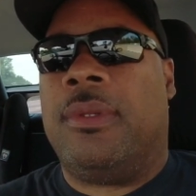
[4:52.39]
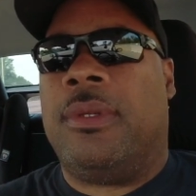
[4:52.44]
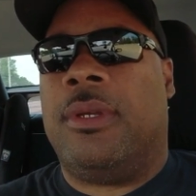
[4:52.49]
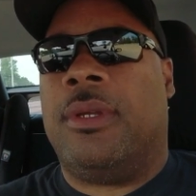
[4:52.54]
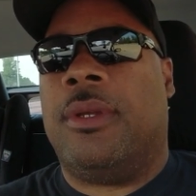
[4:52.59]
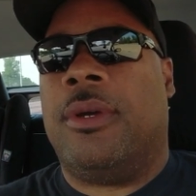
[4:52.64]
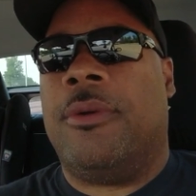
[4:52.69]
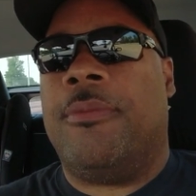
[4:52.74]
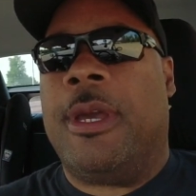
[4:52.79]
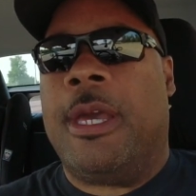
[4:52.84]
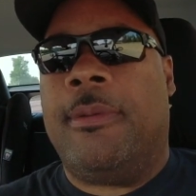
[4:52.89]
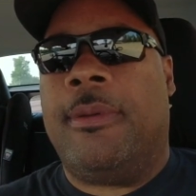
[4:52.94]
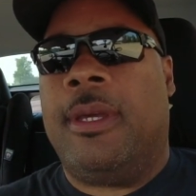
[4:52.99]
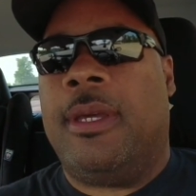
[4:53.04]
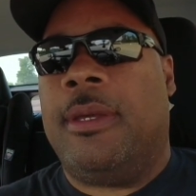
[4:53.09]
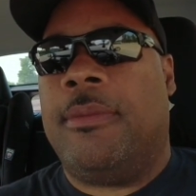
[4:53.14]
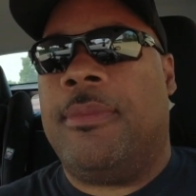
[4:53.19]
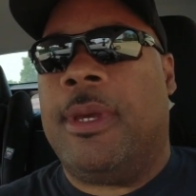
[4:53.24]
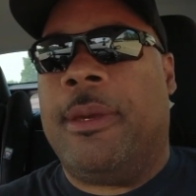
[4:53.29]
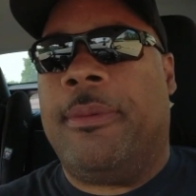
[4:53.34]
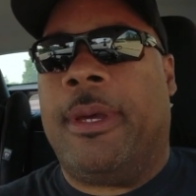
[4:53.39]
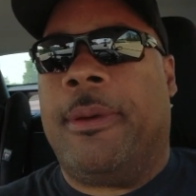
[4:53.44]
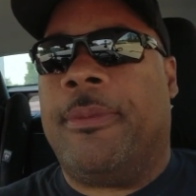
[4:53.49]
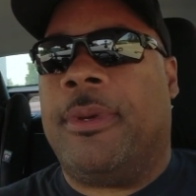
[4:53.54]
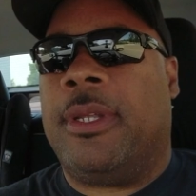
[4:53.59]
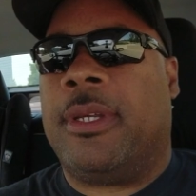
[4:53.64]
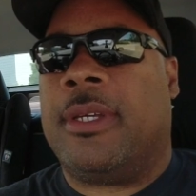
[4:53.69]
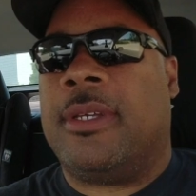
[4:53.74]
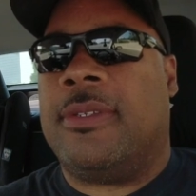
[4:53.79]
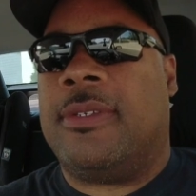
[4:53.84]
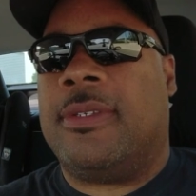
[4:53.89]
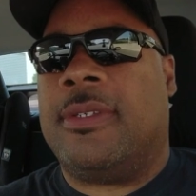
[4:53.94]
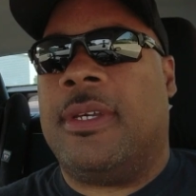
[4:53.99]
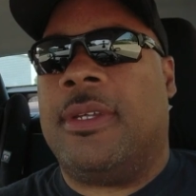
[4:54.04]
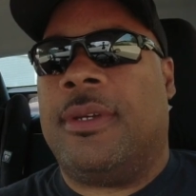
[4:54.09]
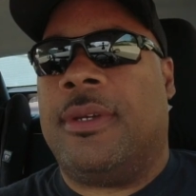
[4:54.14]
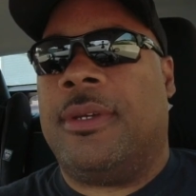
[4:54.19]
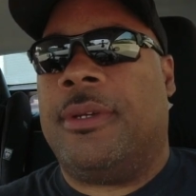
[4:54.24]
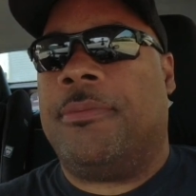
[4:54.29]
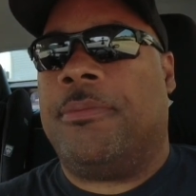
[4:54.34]
You know, maybe I'm going to
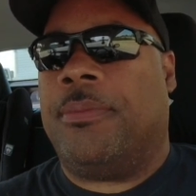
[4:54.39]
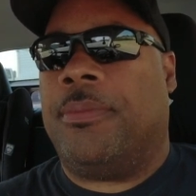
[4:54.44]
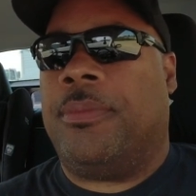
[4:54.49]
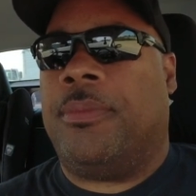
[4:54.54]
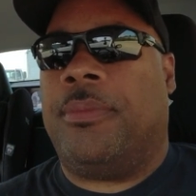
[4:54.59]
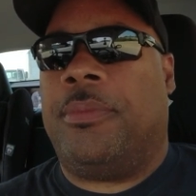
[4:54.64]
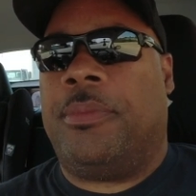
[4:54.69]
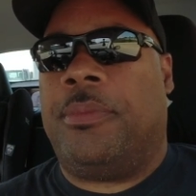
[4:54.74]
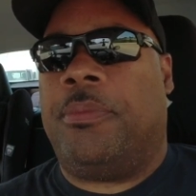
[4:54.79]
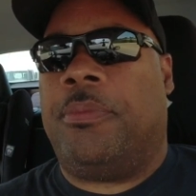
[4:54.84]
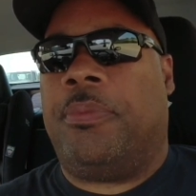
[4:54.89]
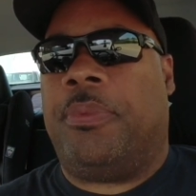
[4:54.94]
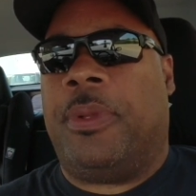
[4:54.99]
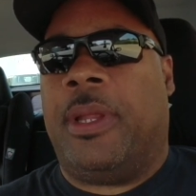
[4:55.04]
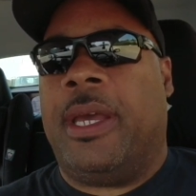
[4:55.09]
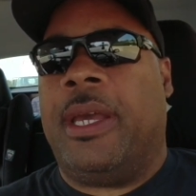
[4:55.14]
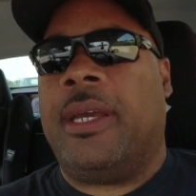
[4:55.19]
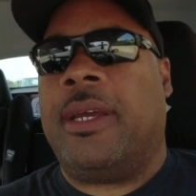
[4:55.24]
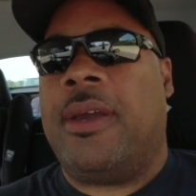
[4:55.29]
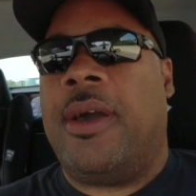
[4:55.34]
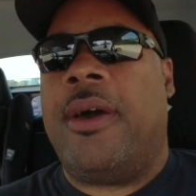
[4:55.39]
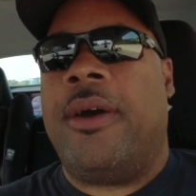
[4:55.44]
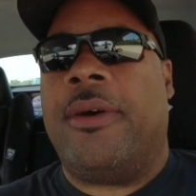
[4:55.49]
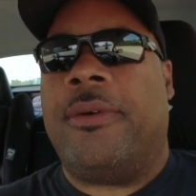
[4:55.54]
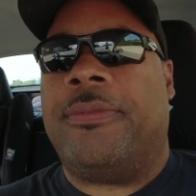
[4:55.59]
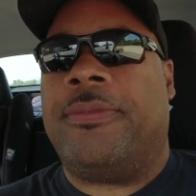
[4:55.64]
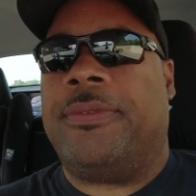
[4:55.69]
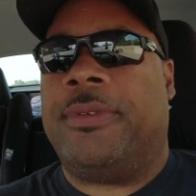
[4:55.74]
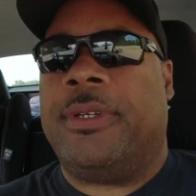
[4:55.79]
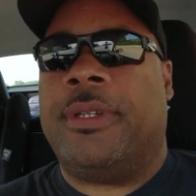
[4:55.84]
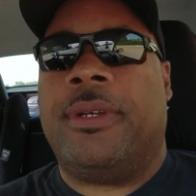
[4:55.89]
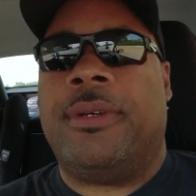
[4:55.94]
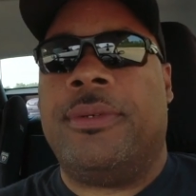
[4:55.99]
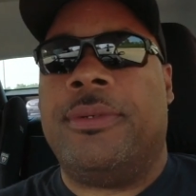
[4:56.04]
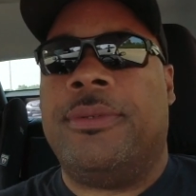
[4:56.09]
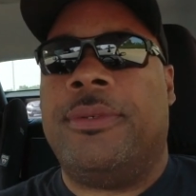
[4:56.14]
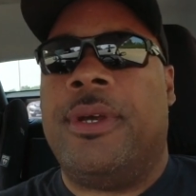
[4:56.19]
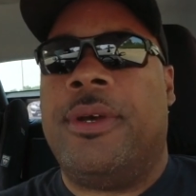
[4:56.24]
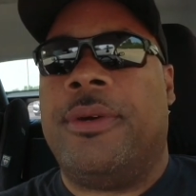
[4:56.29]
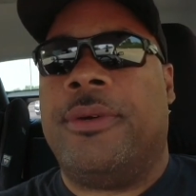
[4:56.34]
consider playing golf. You know,
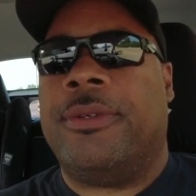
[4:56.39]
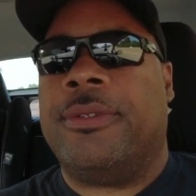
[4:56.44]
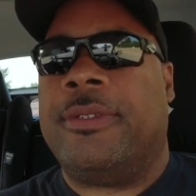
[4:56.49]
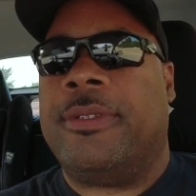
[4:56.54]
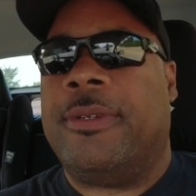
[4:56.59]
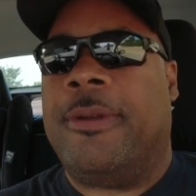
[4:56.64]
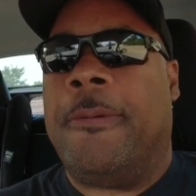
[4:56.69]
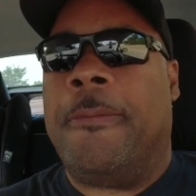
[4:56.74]
who knows?